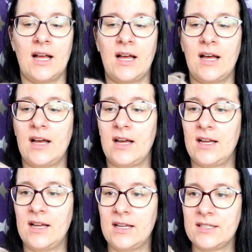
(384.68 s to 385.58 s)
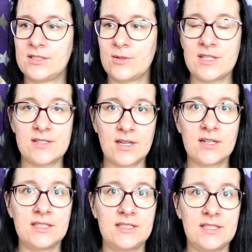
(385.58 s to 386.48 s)
So I
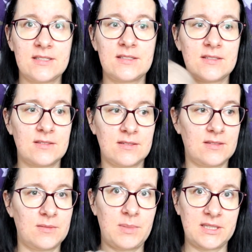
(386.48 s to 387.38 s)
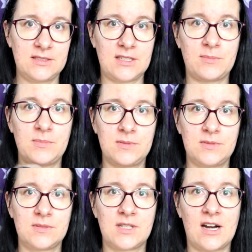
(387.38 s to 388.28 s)
started this button-up
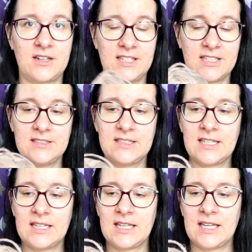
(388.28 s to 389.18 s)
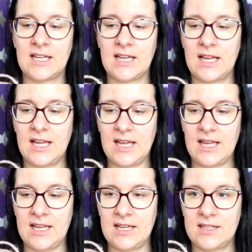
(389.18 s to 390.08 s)
cardigan,
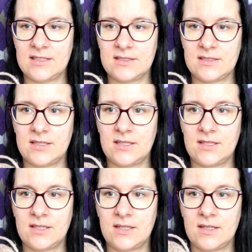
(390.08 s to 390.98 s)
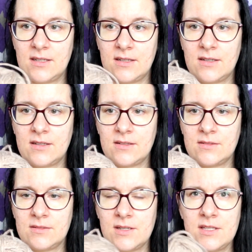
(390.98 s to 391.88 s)
and
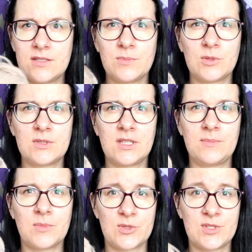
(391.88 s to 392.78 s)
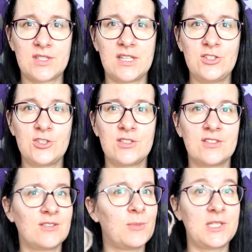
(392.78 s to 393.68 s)
it's mostly moss stitch,
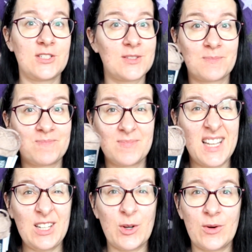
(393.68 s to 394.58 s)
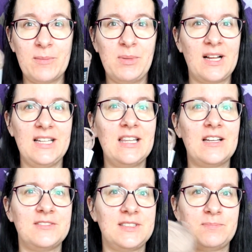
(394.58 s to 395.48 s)
which is adorable. I
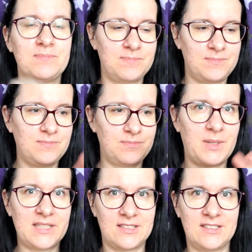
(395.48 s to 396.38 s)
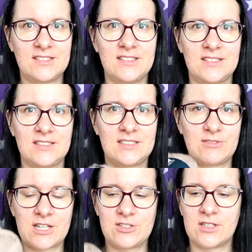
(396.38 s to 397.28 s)
love the pattern, the
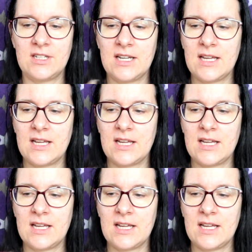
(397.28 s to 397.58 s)
structure.